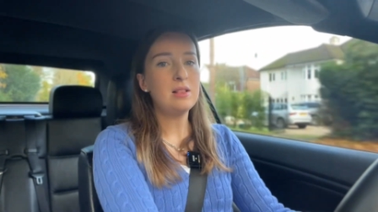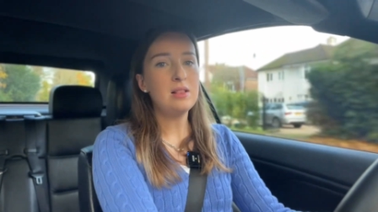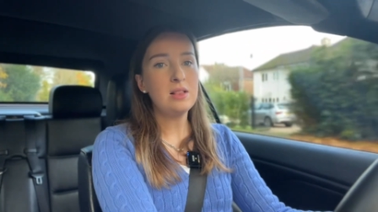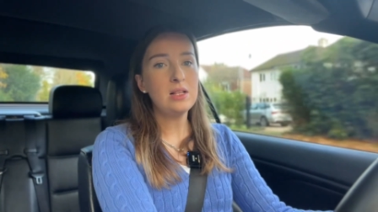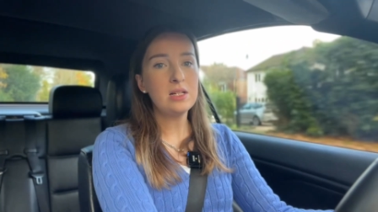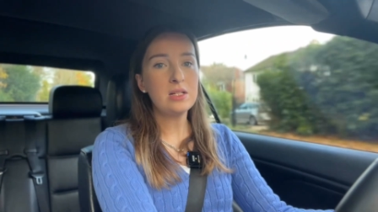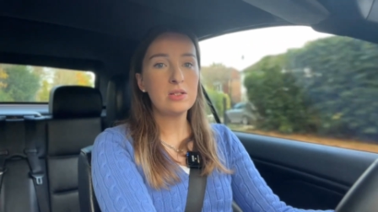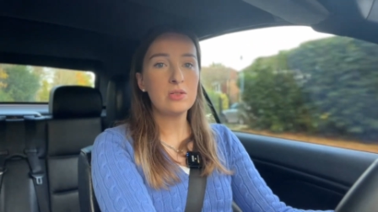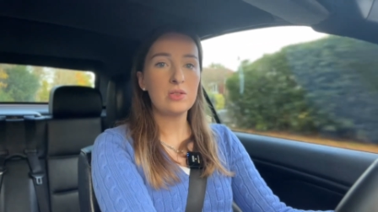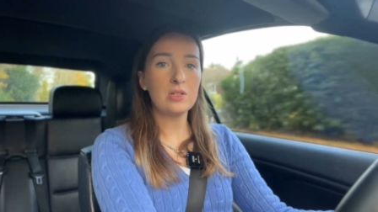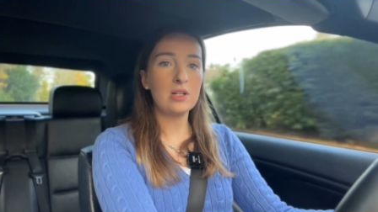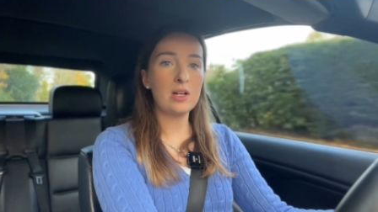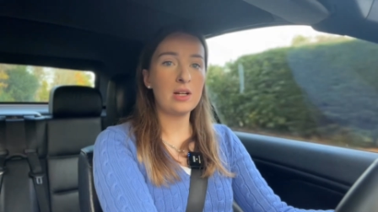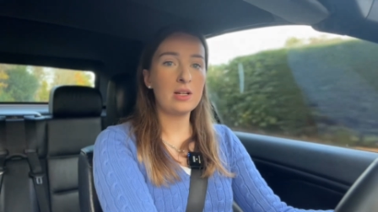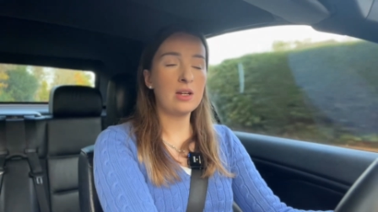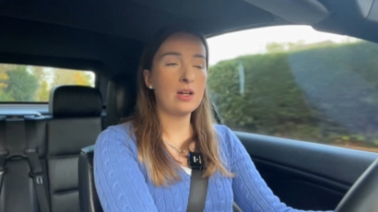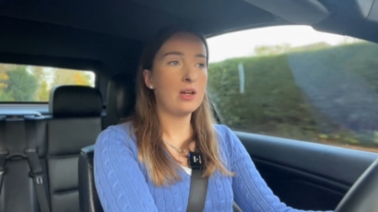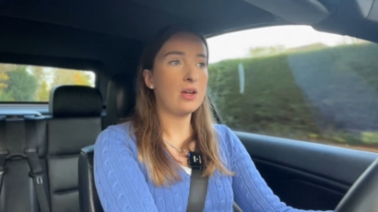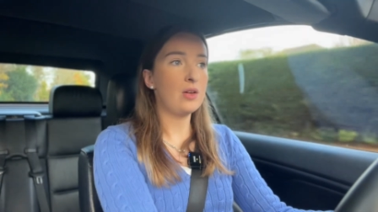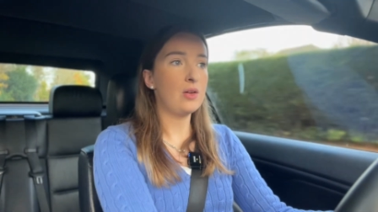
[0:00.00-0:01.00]
Little did I
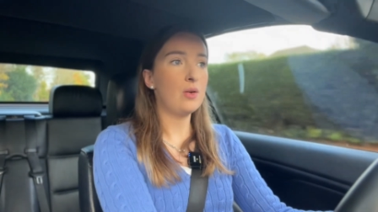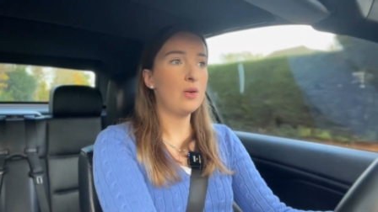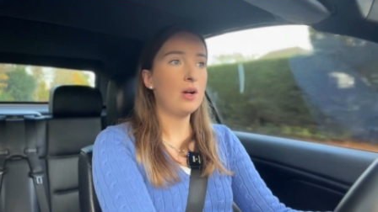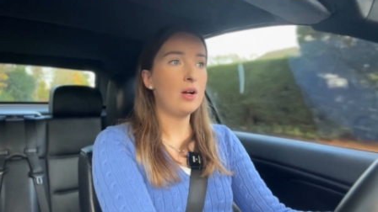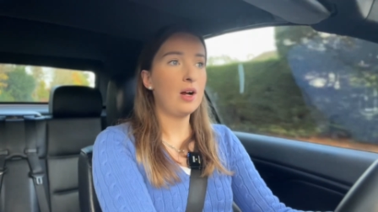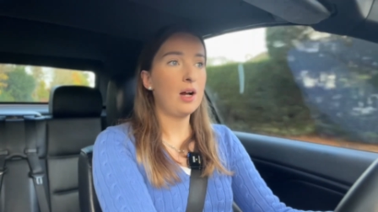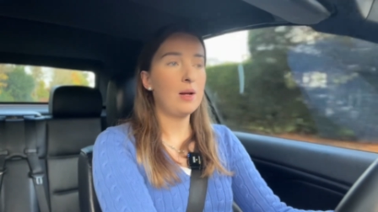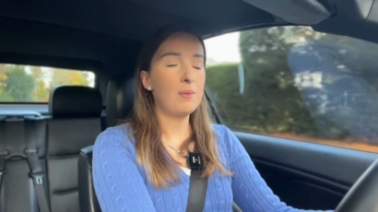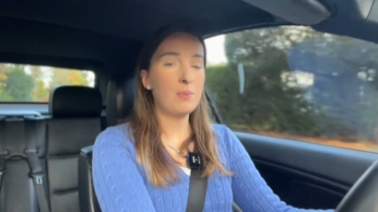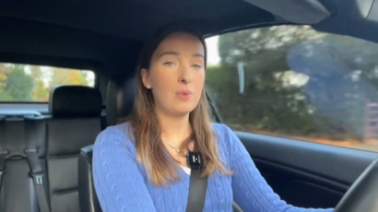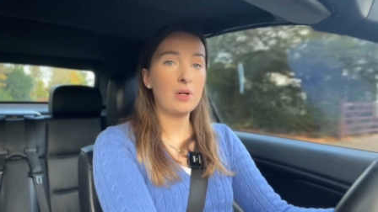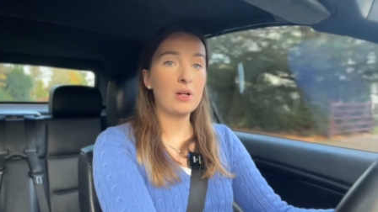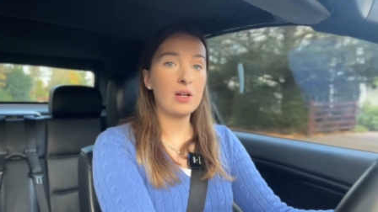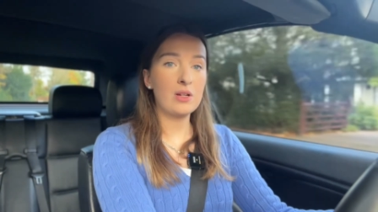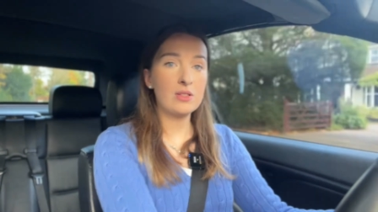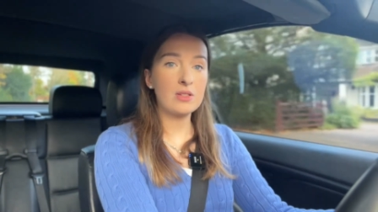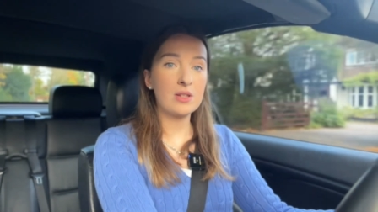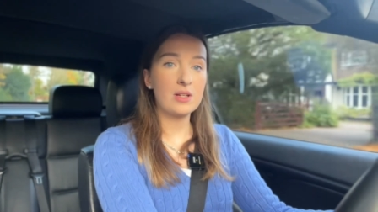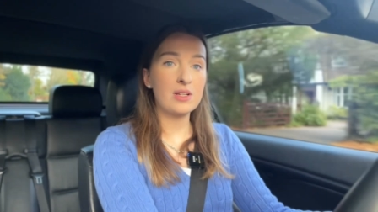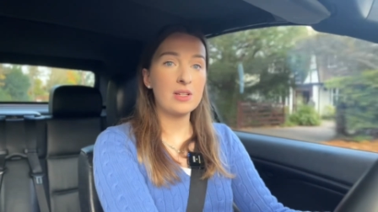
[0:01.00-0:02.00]
know, I'm
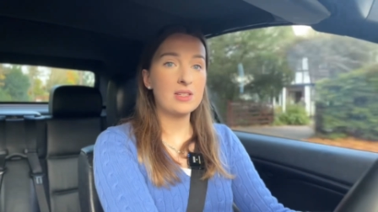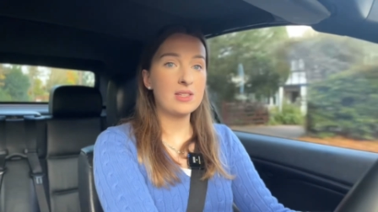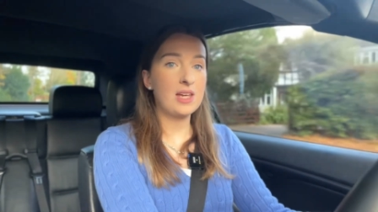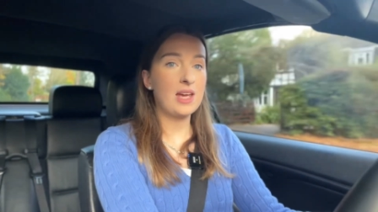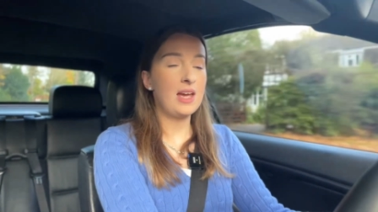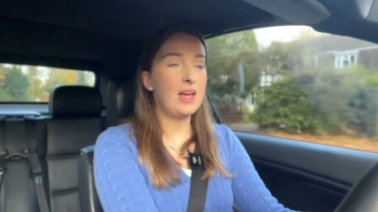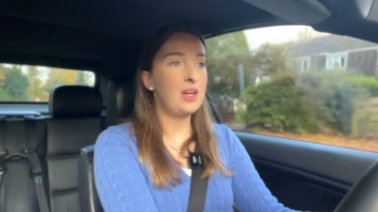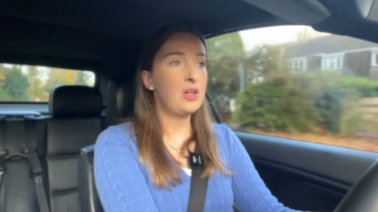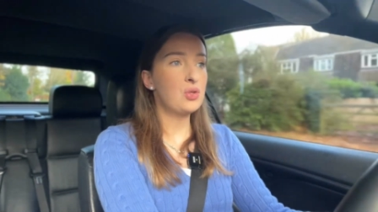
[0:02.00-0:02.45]
just going to say,